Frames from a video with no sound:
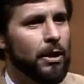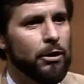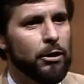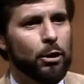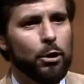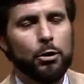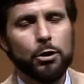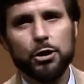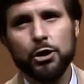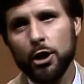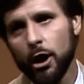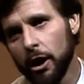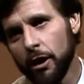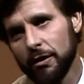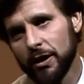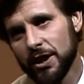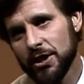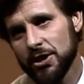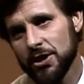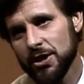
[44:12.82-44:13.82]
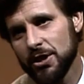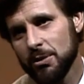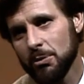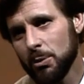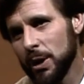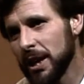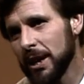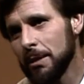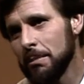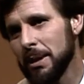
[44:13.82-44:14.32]
Through service,
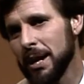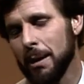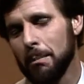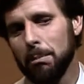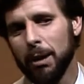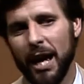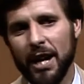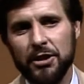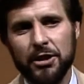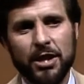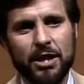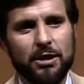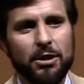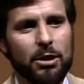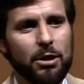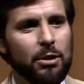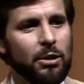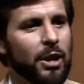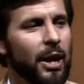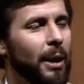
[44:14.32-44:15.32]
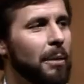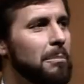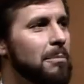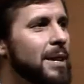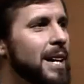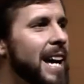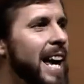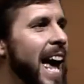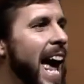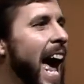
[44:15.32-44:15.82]
we can be a blessing to them.
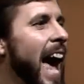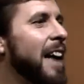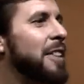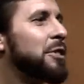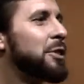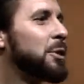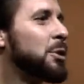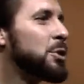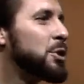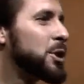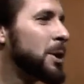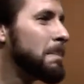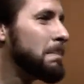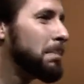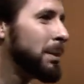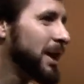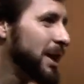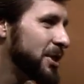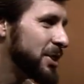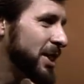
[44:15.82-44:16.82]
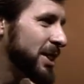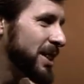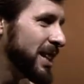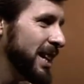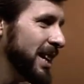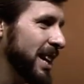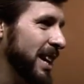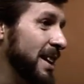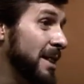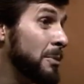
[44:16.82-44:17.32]
And through
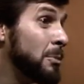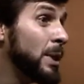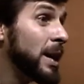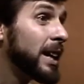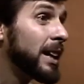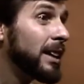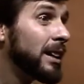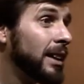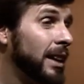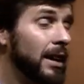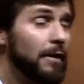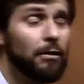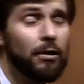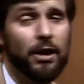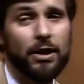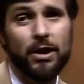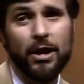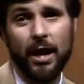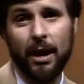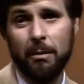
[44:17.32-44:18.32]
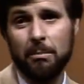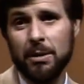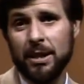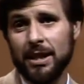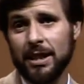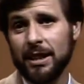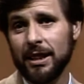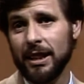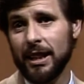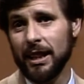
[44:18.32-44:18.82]
simplicity, we can live with them
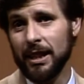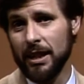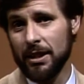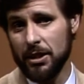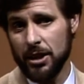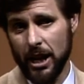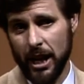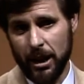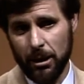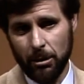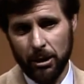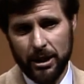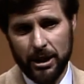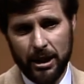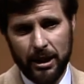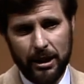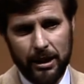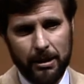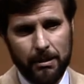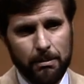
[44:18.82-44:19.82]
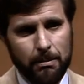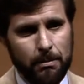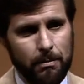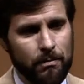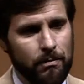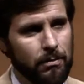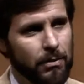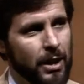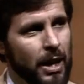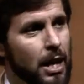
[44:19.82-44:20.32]
in integrity.
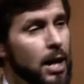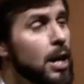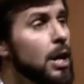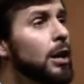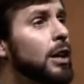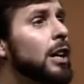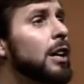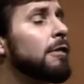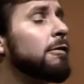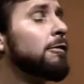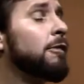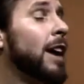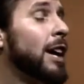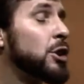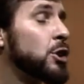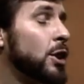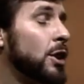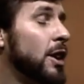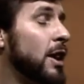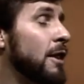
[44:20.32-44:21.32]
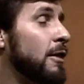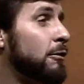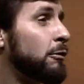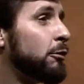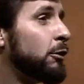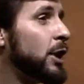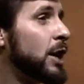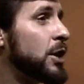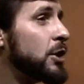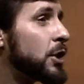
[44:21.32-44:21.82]
Confession
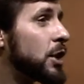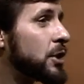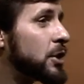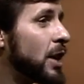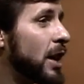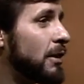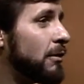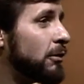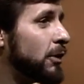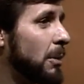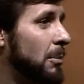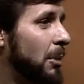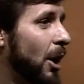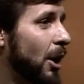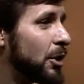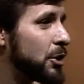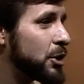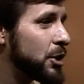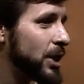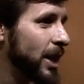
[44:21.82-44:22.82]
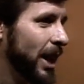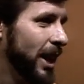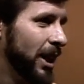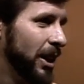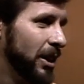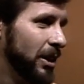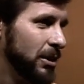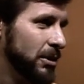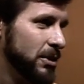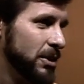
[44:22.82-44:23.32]
frees us from
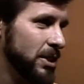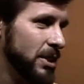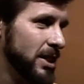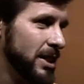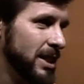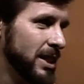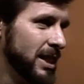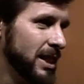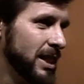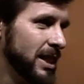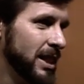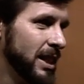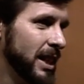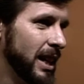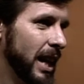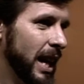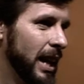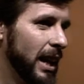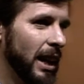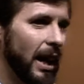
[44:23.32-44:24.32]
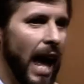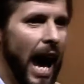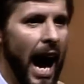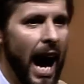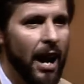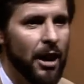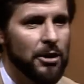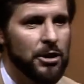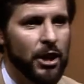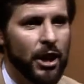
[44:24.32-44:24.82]
ourselves and
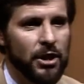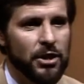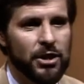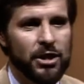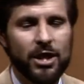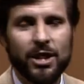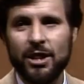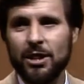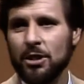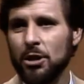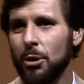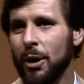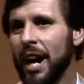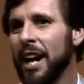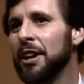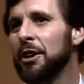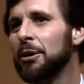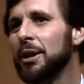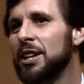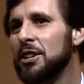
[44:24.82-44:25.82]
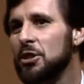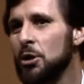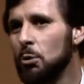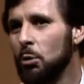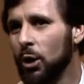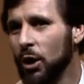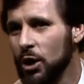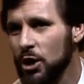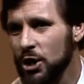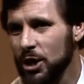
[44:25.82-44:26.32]
allows us to enter into
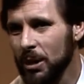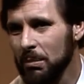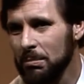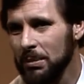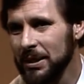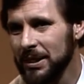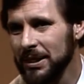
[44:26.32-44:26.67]
worship.